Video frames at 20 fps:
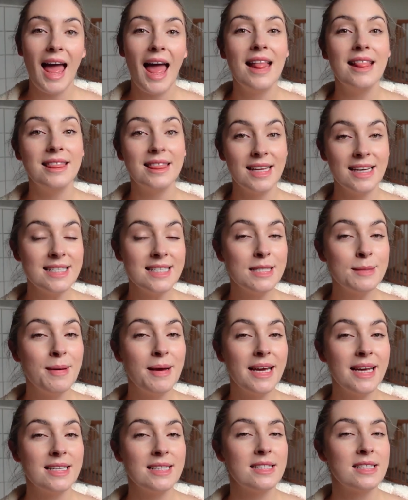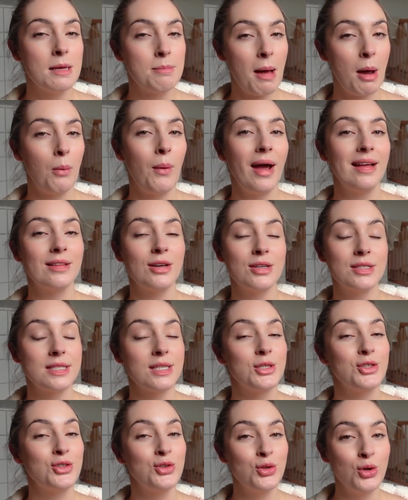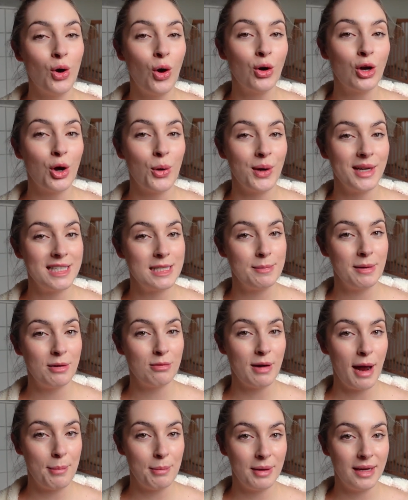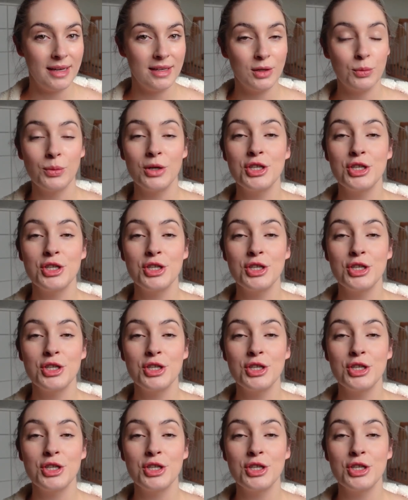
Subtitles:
And this means that my weight loss is not going to be rapid,